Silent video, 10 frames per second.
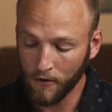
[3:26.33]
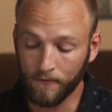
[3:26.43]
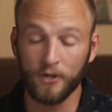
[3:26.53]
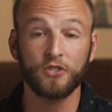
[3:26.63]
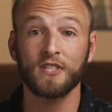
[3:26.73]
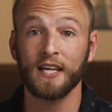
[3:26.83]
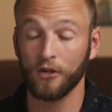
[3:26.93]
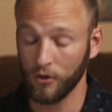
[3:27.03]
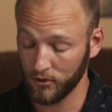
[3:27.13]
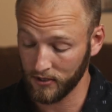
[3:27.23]
Verse
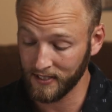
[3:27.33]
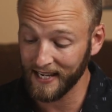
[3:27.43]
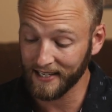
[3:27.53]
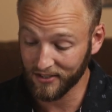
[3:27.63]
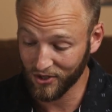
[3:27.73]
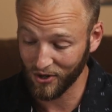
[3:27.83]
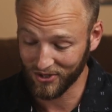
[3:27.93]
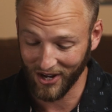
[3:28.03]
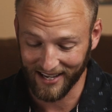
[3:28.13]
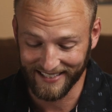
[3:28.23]
6
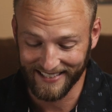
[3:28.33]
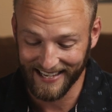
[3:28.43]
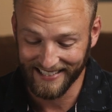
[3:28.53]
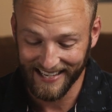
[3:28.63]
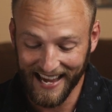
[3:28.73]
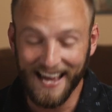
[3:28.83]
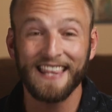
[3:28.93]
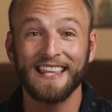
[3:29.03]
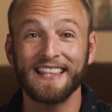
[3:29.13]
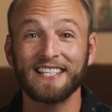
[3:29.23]
goes on and says,
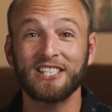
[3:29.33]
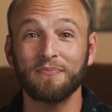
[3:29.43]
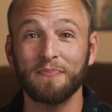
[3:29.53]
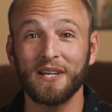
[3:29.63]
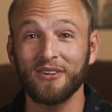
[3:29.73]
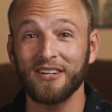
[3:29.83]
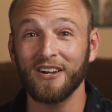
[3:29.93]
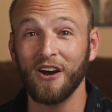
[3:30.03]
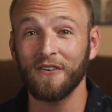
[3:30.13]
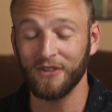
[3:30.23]
"Then the
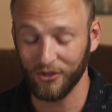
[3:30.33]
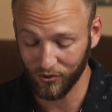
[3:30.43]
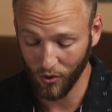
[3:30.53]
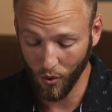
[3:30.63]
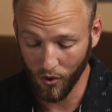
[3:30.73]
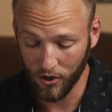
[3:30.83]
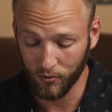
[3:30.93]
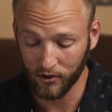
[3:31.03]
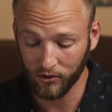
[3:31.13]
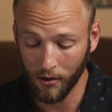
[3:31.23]
Spirit of the Lord
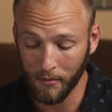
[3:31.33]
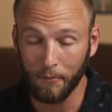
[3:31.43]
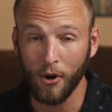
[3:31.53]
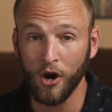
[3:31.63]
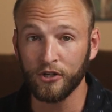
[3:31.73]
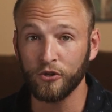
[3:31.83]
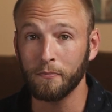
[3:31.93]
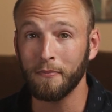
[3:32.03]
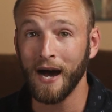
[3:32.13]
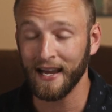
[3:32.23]
will come upon you
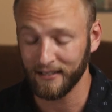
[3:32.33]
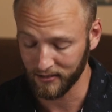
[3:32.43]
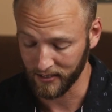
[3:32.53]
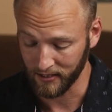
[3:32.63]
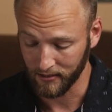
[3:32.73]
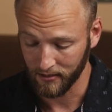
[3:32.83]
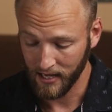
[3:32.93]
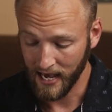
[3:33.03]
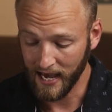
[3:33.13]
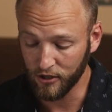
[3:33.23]
mightily,
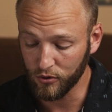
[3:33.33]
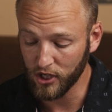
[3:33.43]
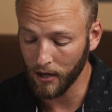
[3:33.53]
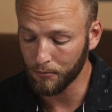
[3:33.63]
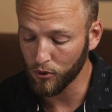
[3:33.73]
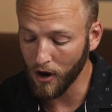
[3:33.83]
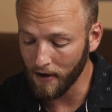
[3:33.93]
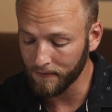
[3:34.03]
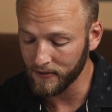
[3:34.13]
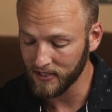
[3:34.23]
and you shall
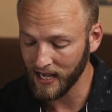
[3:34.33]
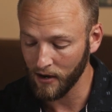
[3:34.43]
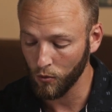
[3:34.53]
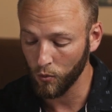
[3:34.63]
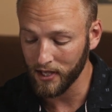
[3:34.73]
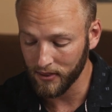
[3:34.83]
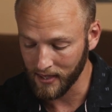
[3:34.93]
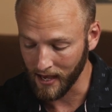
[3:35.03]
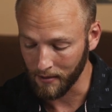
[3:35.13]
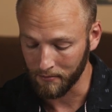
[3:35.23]
prophesy with
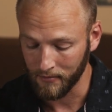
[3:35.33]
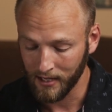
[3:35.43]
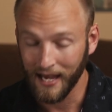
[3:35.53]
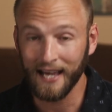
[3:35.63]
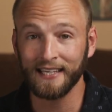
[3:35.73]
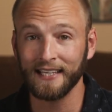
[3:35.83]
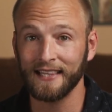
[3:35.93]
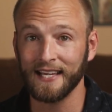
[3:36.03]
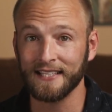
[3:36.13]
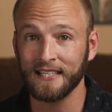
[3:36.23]
them, and
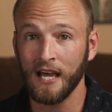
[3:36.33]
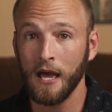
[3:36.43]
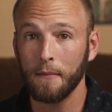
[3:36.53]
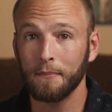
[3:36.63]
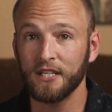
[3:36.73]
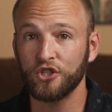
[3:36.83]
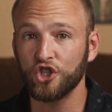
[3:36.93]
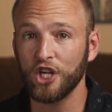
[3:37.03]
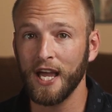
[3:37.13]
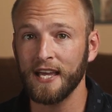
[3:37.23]
get this, be
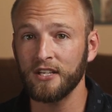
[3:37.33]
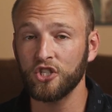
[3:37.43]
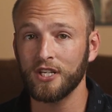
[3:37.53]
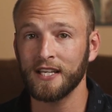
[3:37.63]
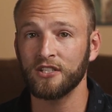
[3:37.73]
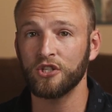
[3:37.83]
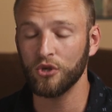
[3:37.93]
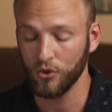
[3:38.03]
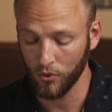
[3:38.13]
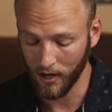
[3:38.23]
changed
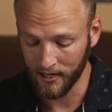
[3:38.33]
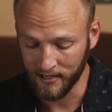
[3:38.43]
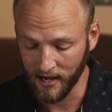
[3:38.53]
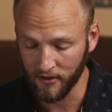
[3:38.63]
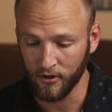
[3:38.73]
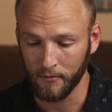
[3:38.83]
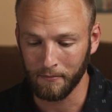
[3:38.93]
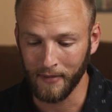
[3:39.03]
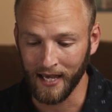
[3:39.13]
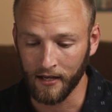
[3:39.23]
into another
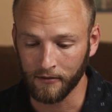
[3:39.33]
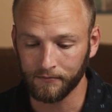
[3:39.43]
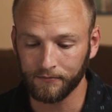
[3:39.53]
man."